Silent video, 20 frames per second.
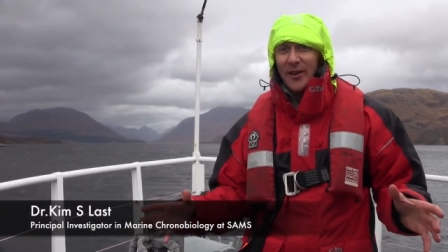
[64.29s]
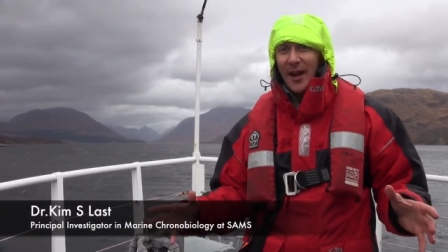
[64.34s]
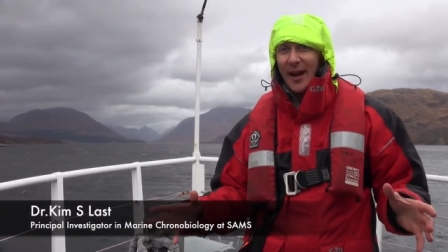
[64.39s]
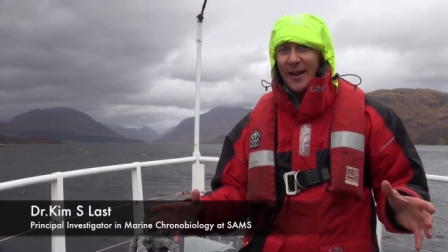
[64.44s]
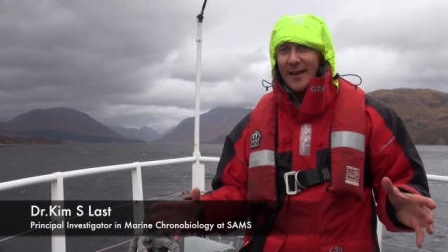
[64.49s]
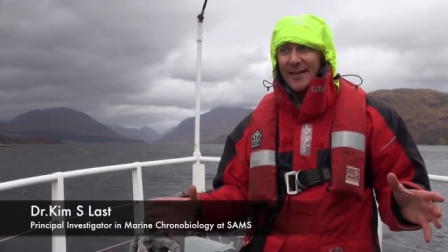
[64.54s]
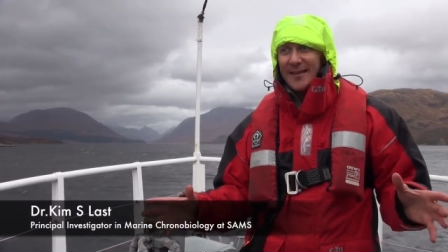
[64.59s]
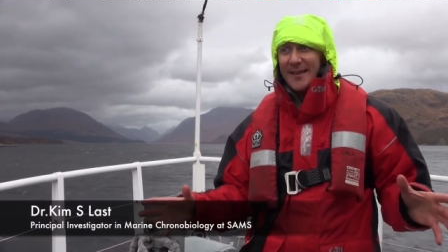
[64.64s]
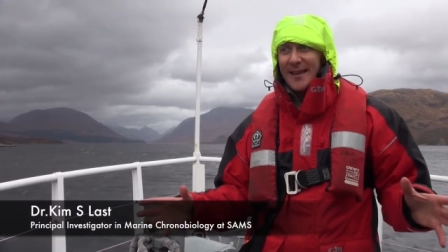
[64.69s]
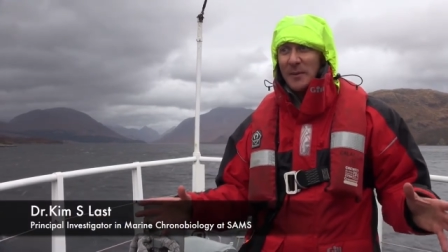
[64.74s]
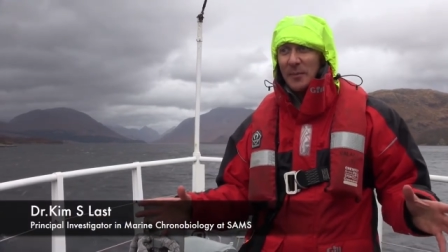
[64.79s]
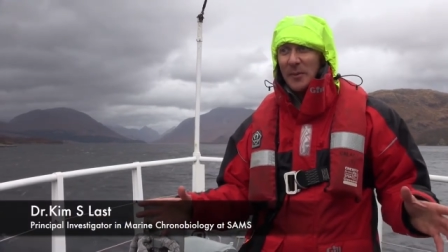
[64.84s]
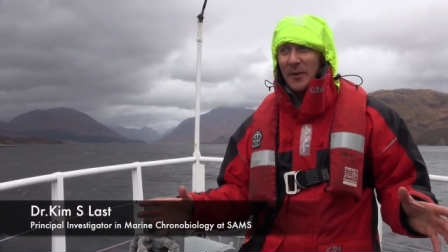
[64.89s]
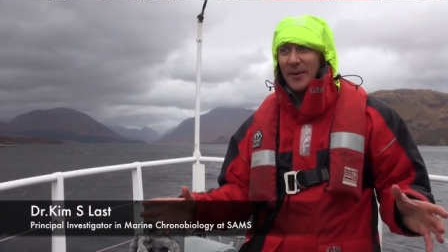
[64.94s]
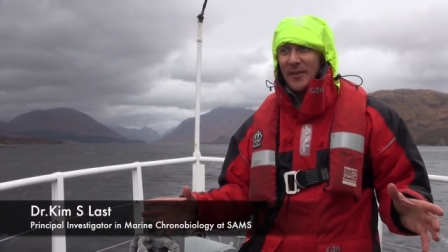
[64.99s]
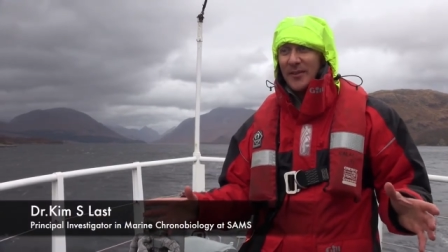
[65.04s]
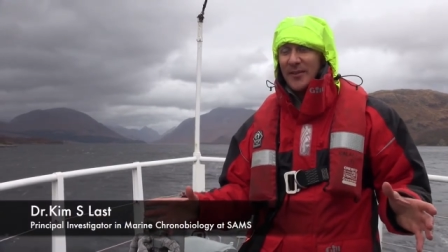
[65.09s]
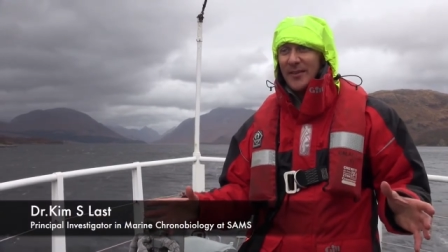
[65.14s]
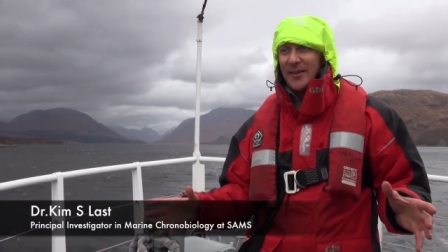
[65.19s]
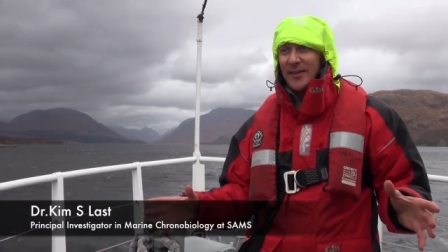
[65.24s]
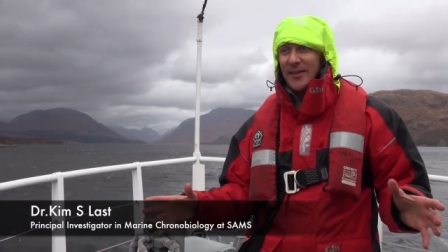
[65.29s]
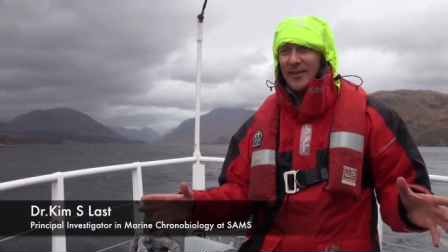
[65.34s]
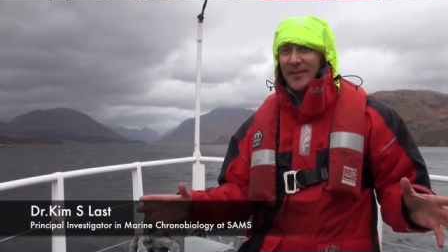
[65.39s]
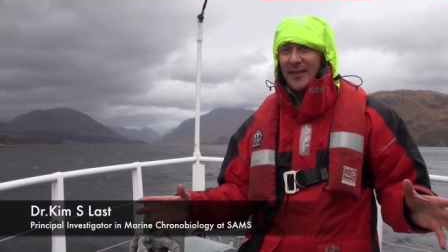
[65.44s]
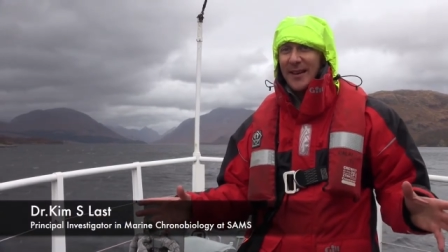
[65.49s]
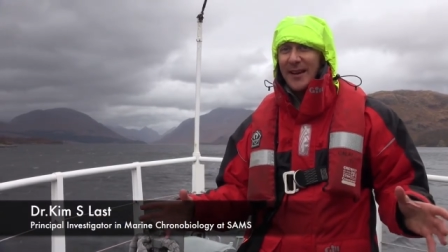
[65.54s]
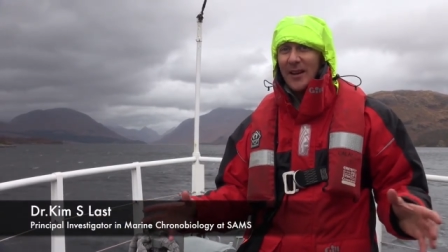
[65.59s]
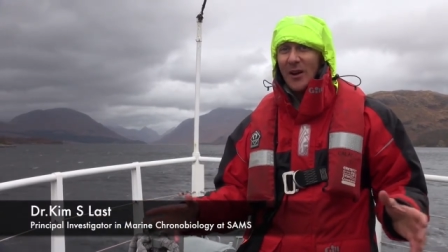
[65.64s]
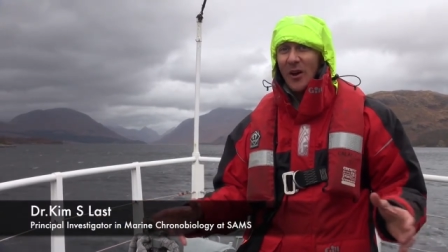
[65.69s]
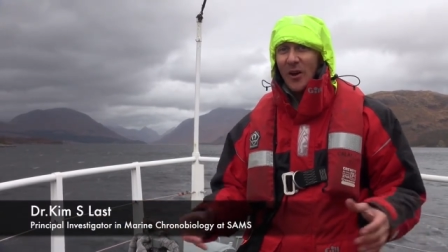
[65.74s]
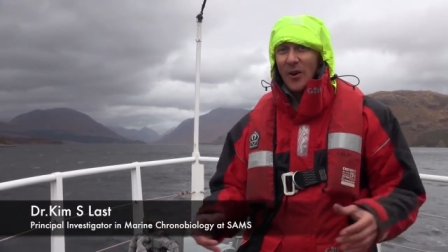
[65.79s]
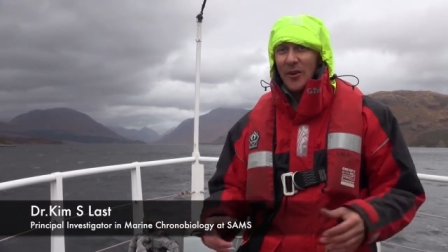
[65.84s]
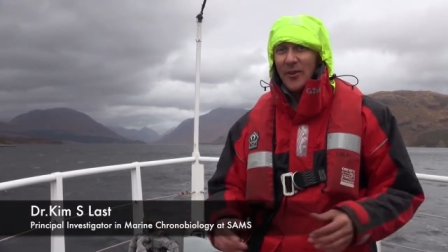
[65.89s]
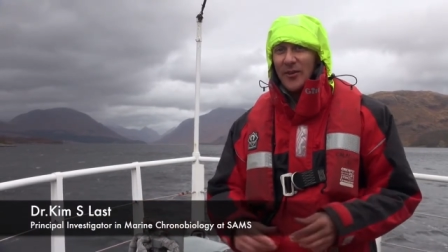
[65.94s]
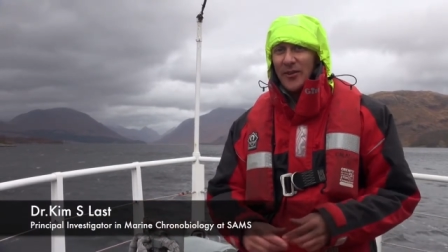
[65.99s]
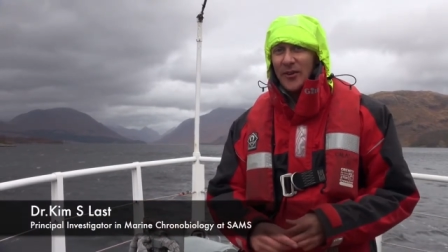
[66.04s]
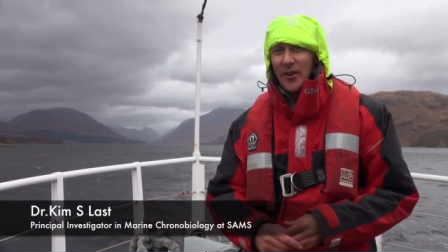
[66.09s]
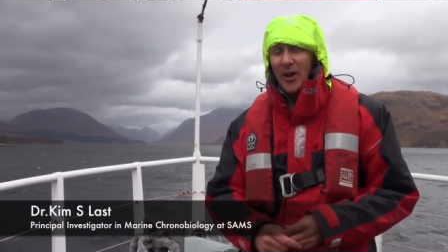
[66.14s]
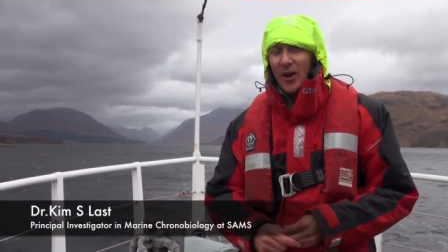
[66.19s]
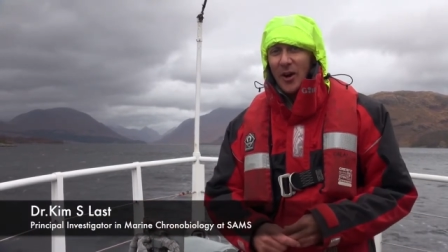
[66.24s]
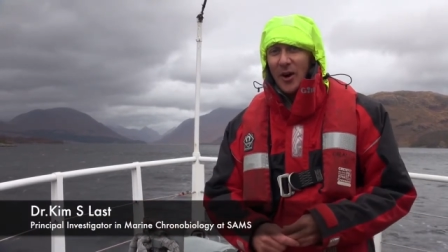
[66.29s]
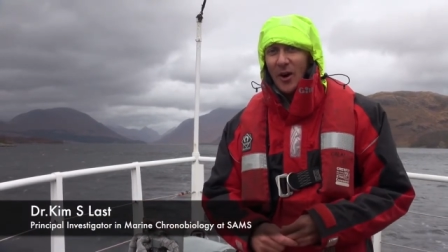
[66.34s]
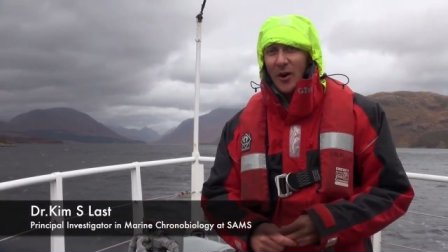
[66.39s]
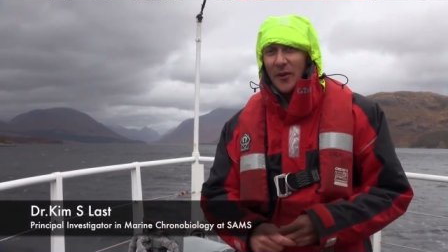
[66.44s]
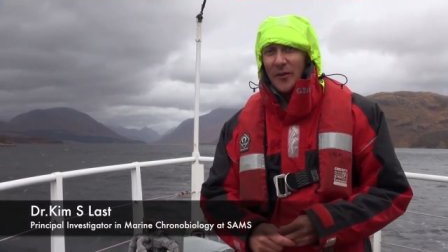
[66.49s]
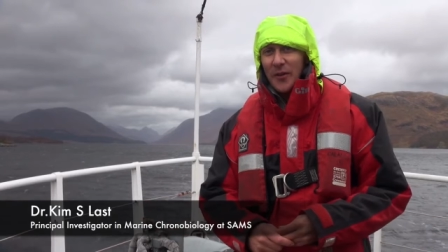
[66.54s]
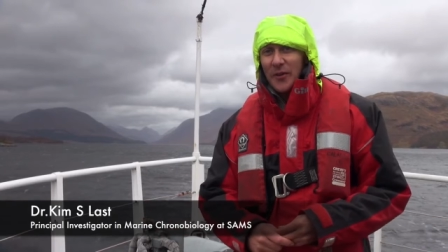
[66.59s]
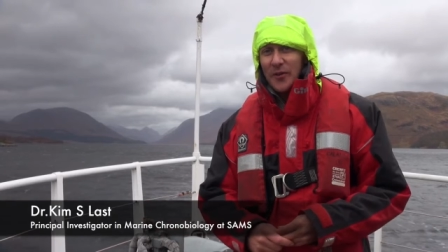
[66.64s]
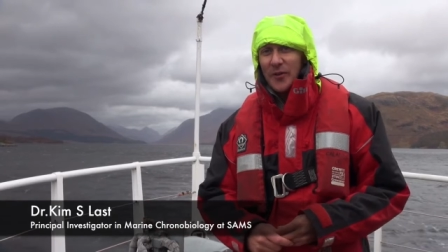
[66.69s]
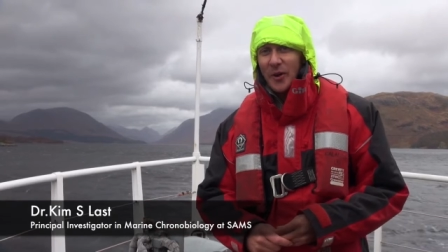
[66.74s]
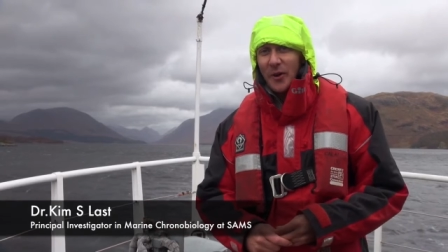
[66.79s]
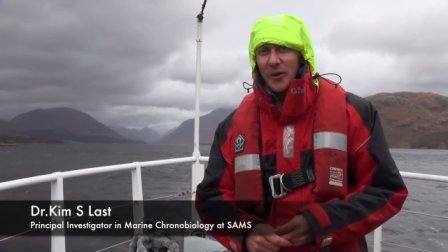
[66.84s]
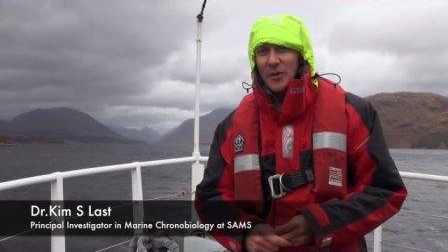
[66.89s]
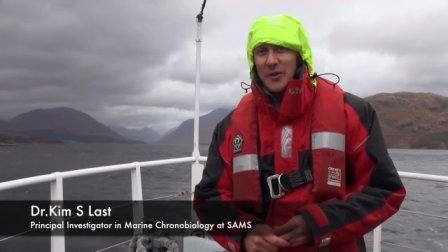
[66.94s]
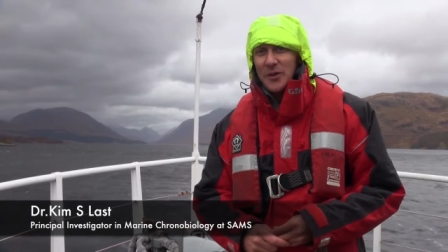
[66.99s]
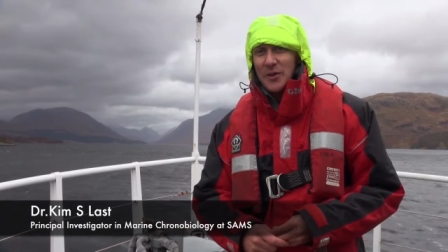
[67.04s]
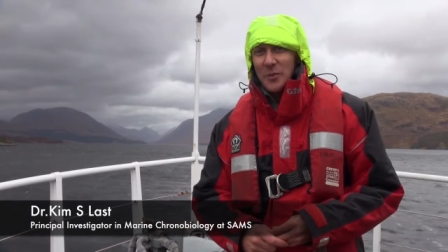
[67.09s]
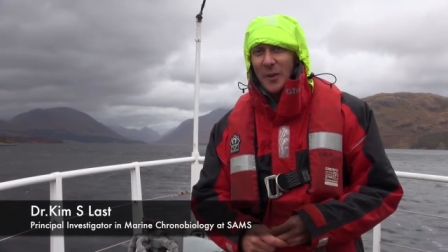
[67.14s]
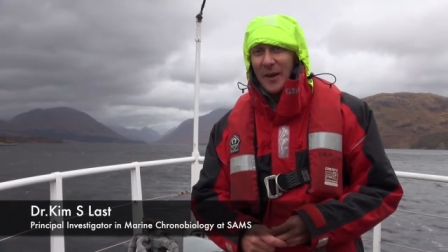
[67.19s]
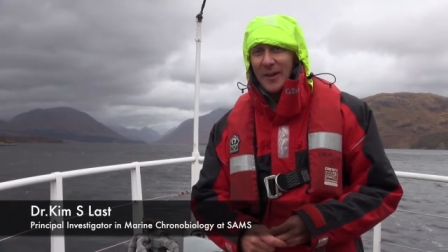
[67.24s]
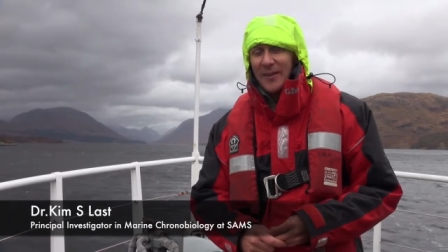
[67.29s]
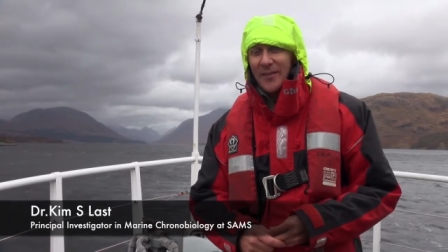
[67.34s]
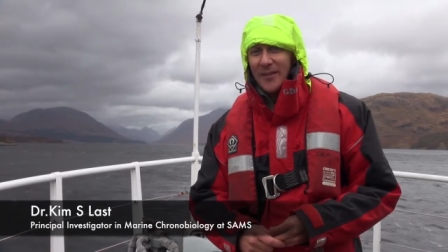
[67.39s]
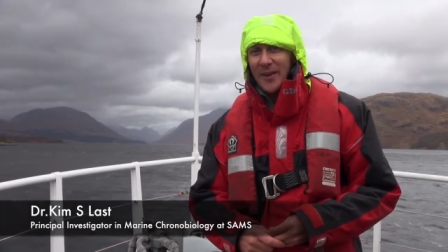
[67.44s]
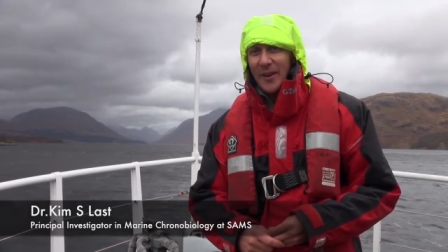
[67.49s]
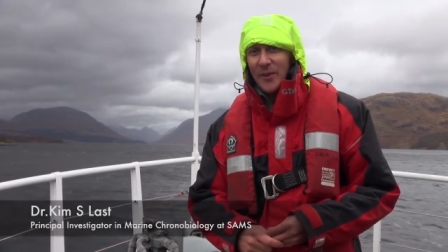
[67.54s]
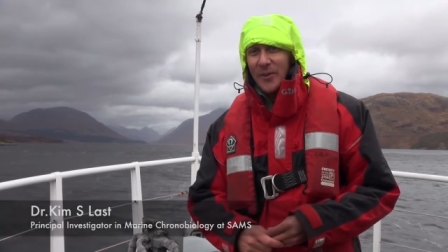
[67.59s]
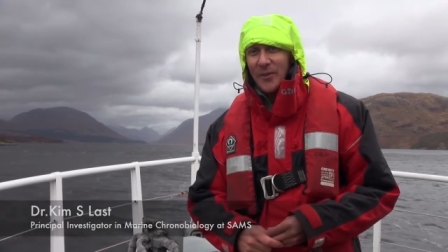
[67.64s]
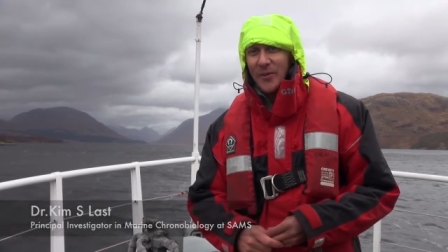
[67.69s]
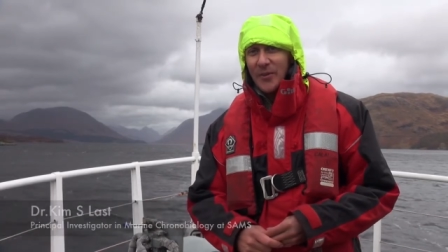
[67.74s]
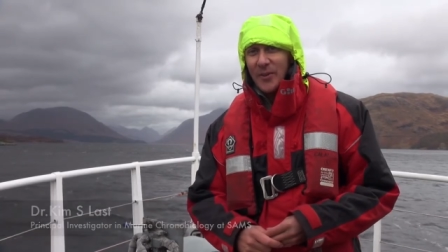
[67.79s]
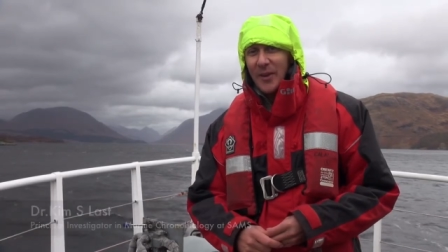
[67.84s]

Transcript: and deepest sea lochs on the Scottish west coast.